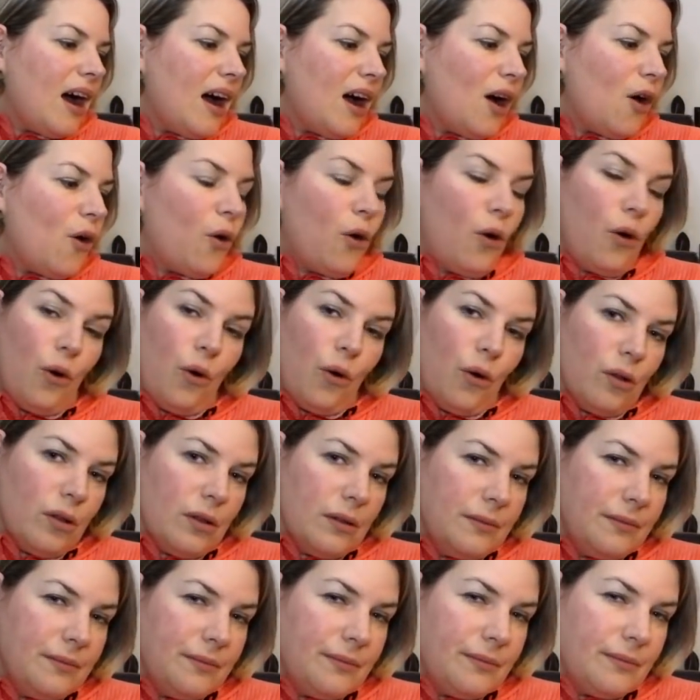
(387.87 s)

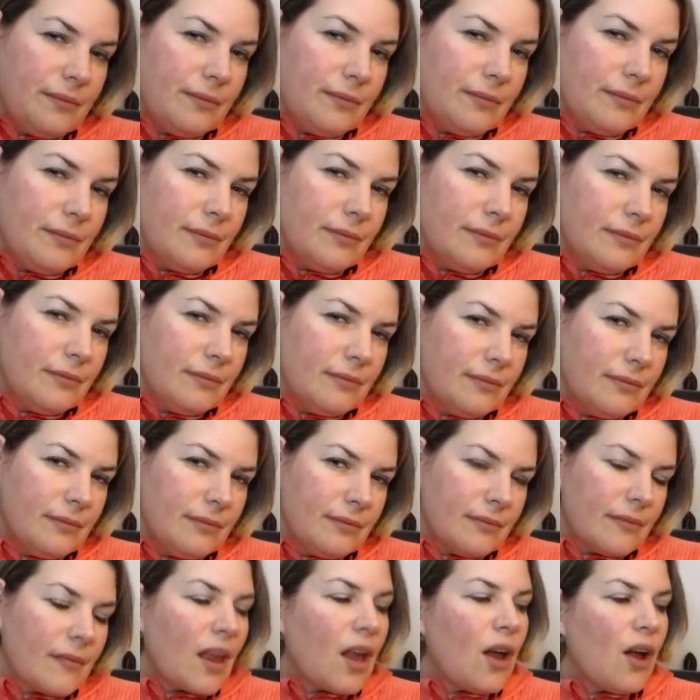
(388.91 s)

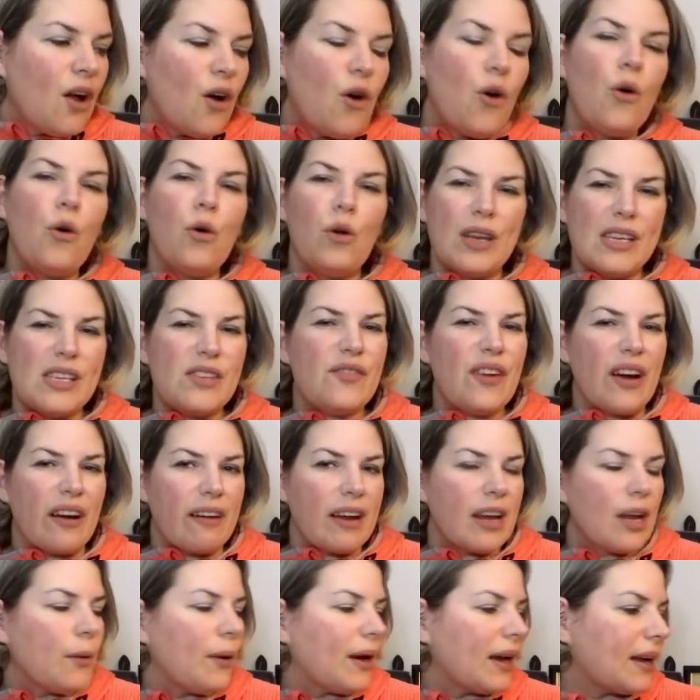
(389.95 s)
Haul is very
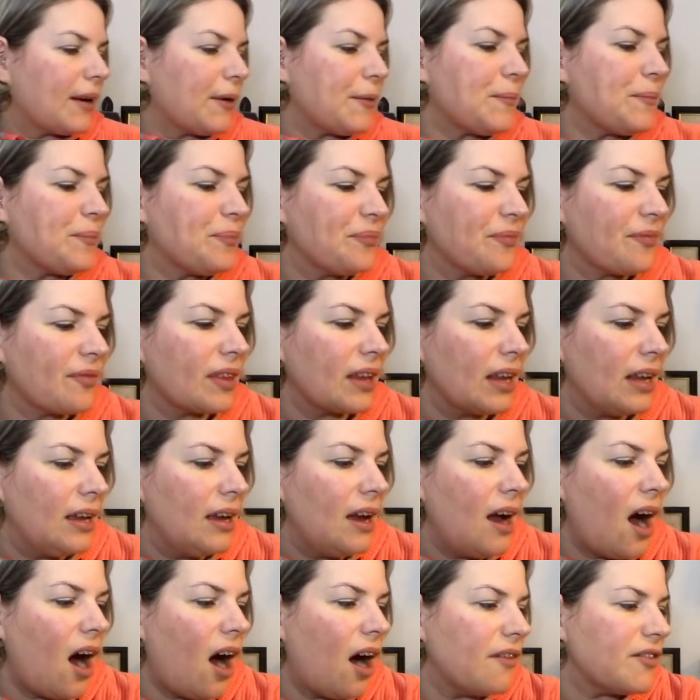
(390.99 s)
quick.
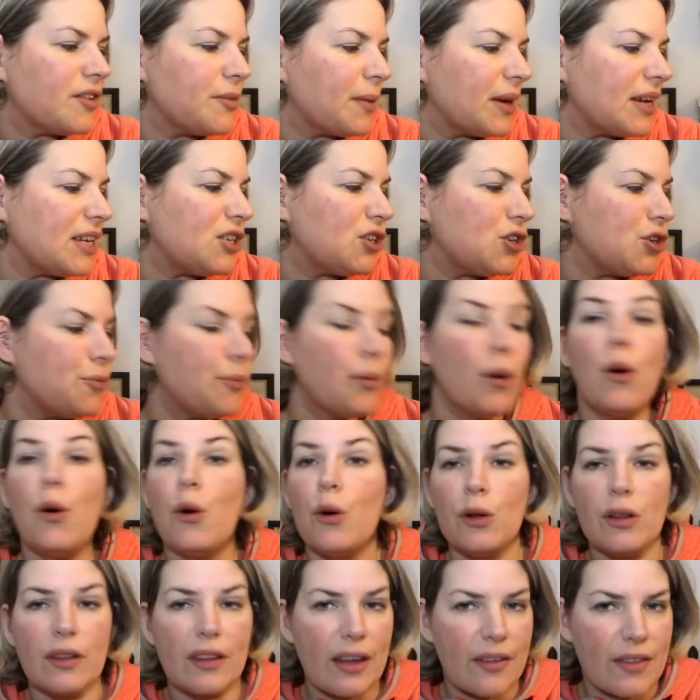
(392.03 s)
After my super
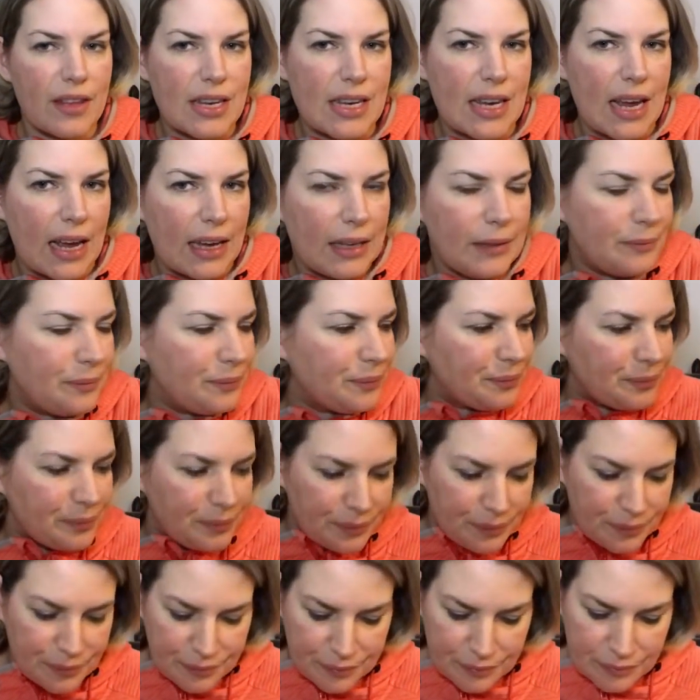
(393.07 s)
haul the other day,
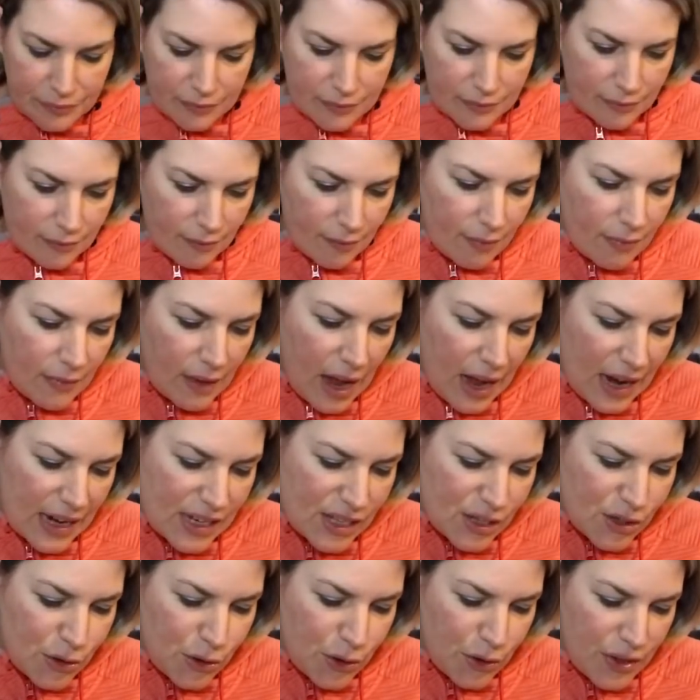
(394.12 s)
I
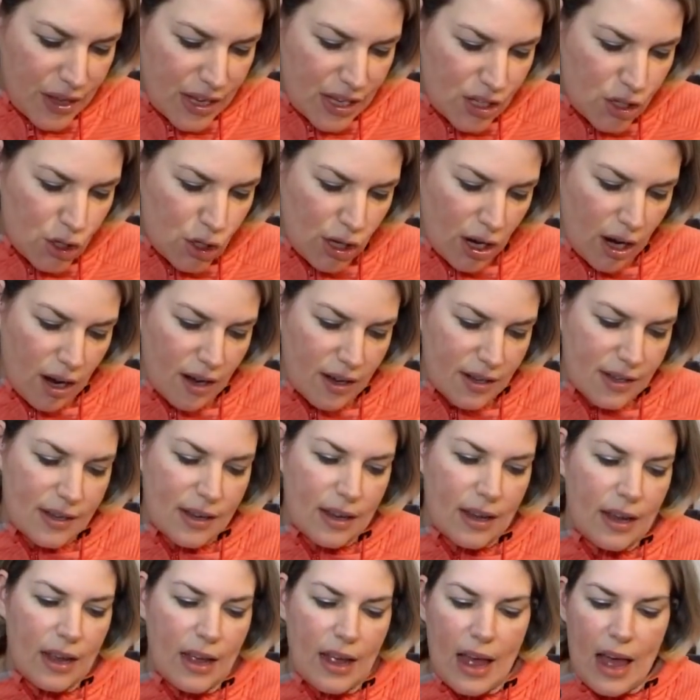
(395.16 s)
saw this chart,
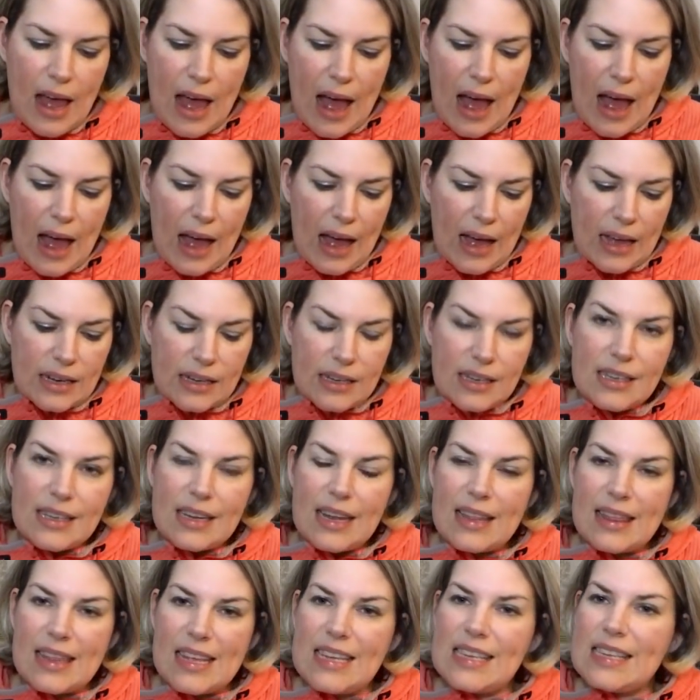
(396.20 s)
and
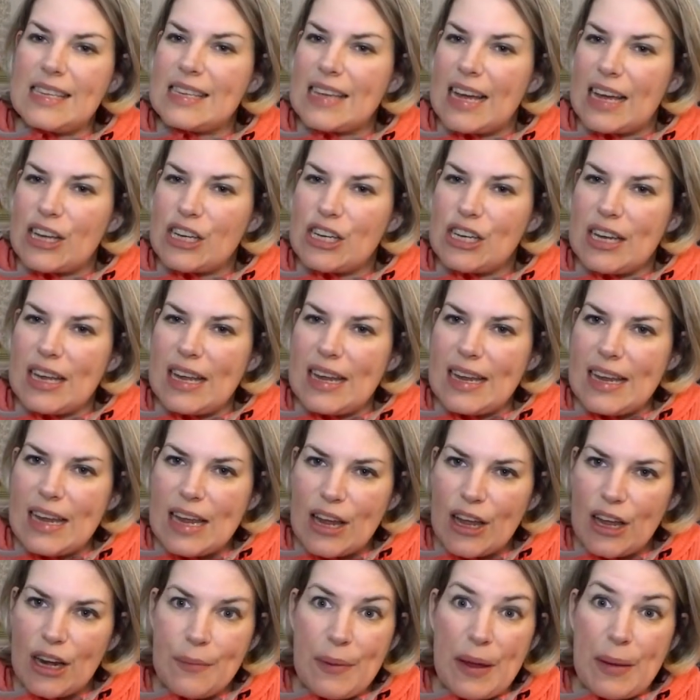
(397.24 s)
this is actually
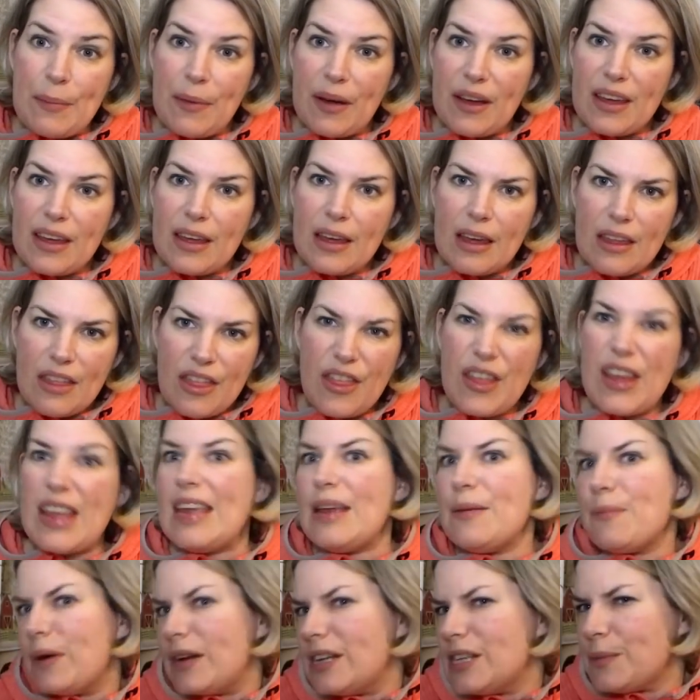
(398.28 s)
going to be my
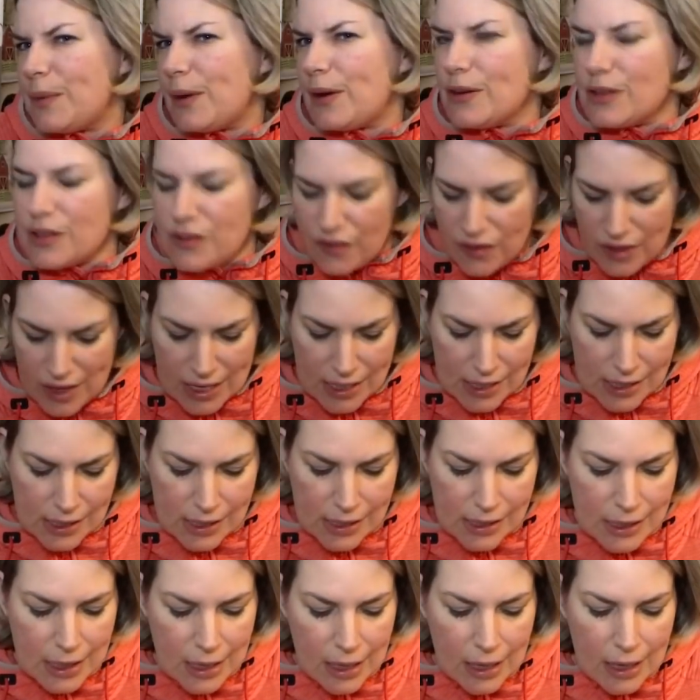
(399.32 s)
theme, I suppose, for this
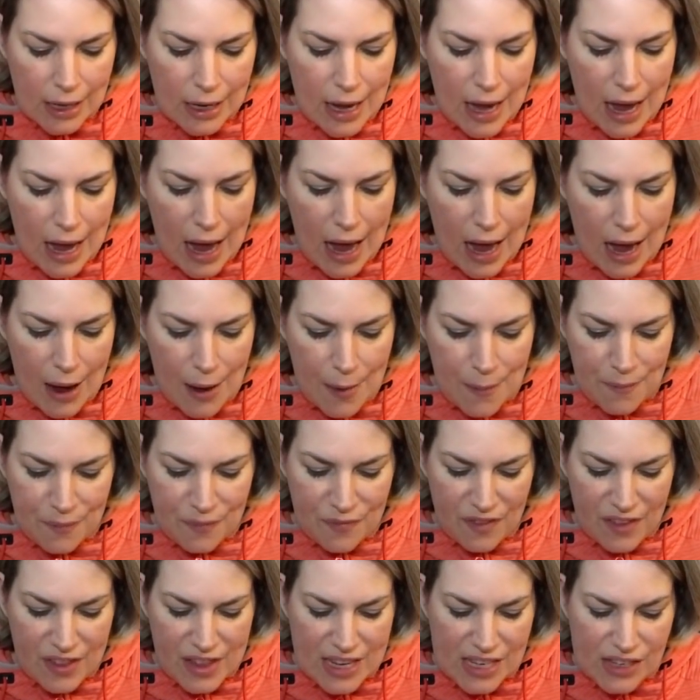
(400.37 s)

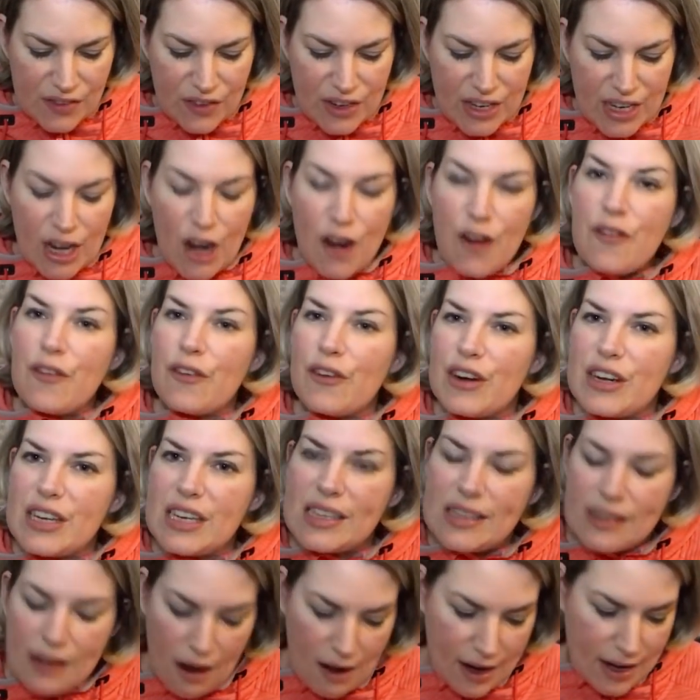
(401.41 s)
video, for a
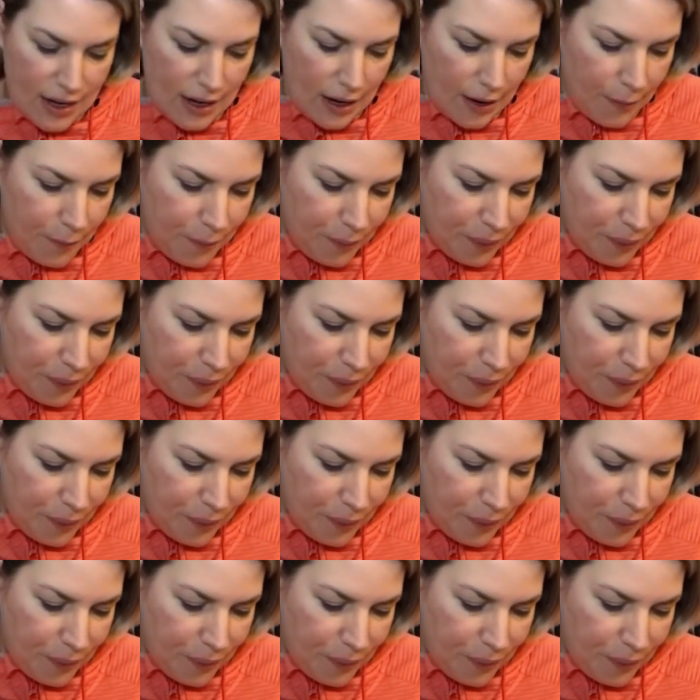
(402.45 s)
designer.